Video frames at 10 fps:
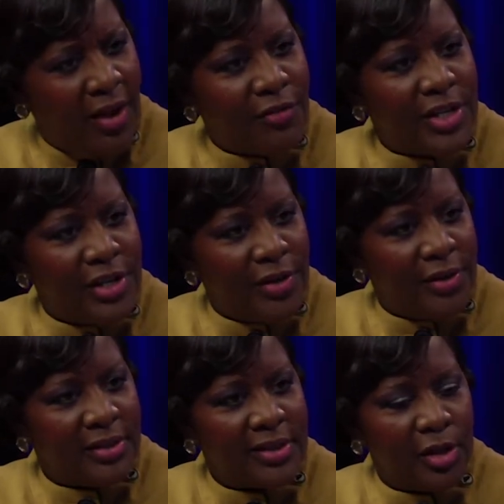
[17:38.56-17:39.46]
every yes, year
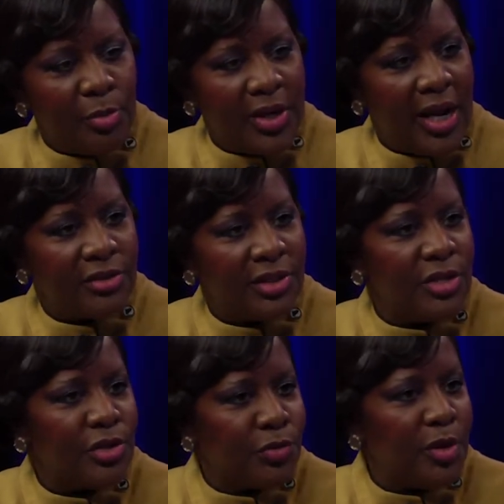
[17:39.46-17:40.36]
and celebrate mm -hmm. our seniors.